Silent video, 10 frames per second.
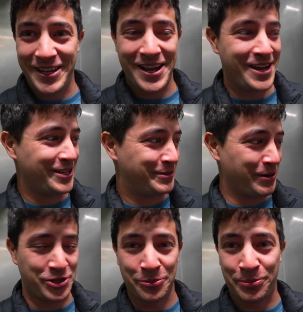a
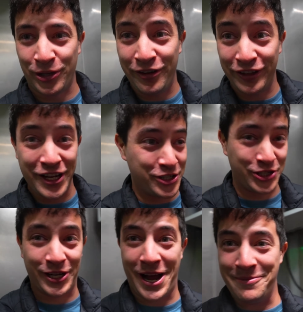special privilege
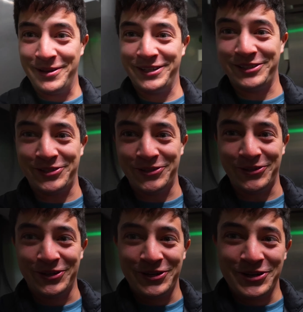to come into
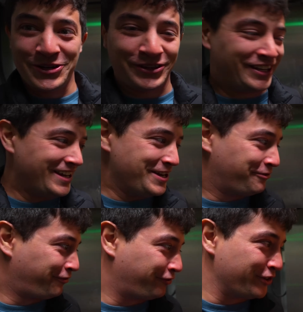the
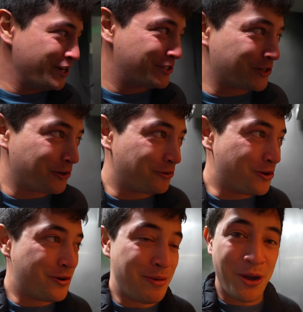freezer
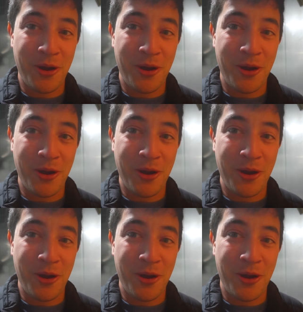room.